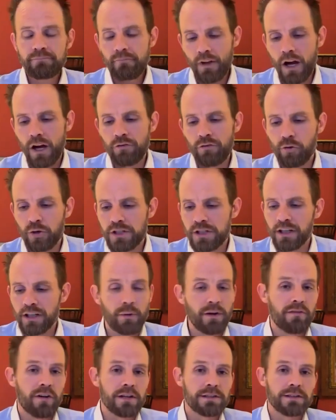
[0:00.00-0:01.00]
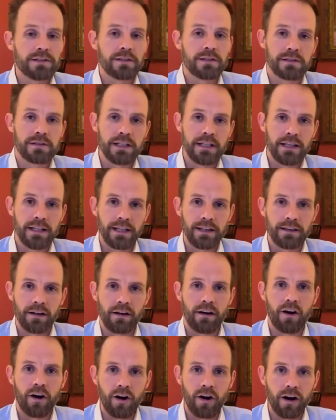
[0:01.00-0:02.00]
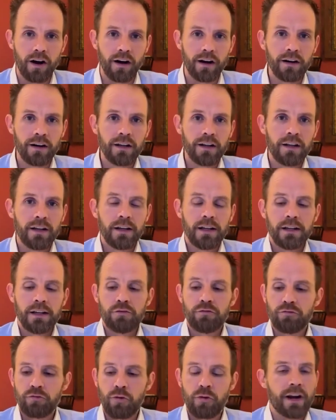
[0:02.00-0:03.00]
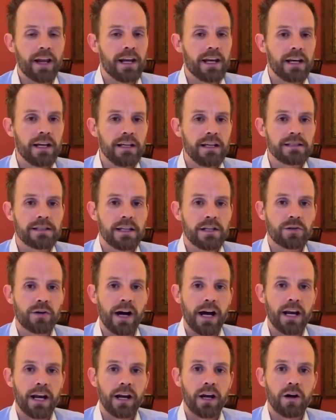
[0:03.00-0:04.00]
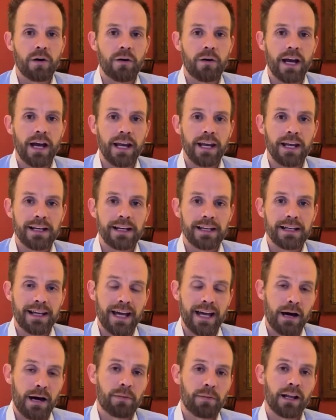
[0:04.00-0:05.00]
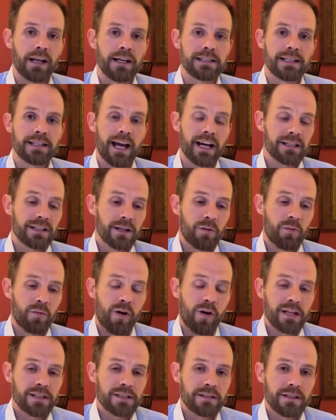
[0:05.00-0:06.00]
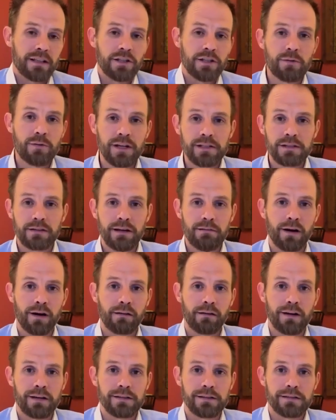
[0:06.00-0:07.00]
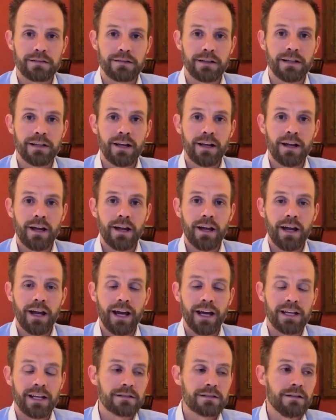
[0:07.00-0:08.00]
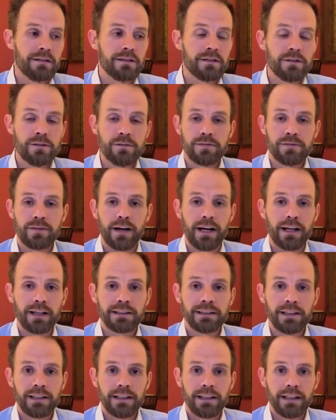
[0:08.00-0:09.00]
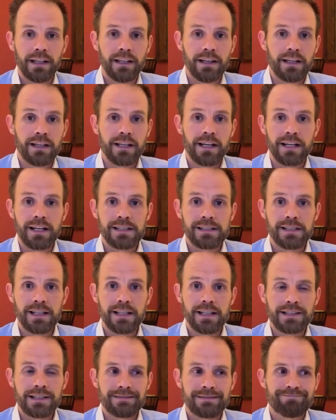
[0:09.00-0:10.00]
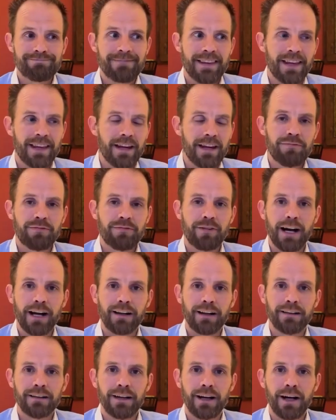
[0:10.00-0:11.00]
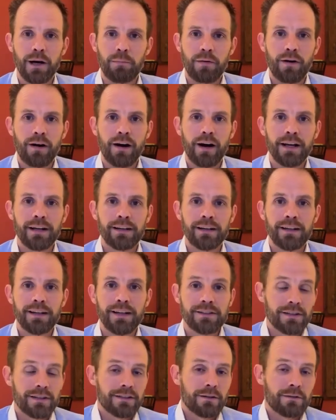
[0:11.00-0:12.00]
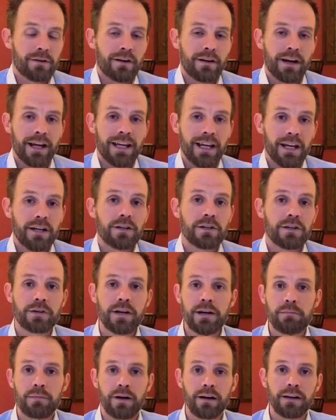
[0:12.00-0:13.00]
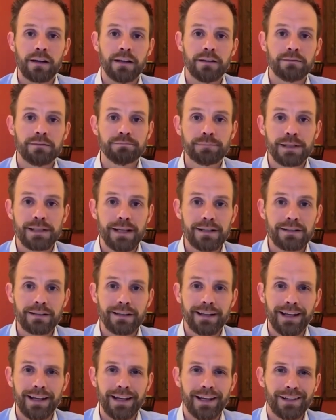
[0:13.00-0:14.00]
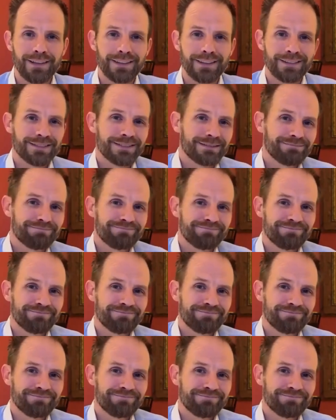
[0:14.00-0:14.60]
Unfortunately, we've also seen that there are foreign entities that try to go ahead and capitalize. They actually watch the U.S. Trademark Registry, and as soon as you file in the United States, they file abroad just in order to get your trademark and potentially kind of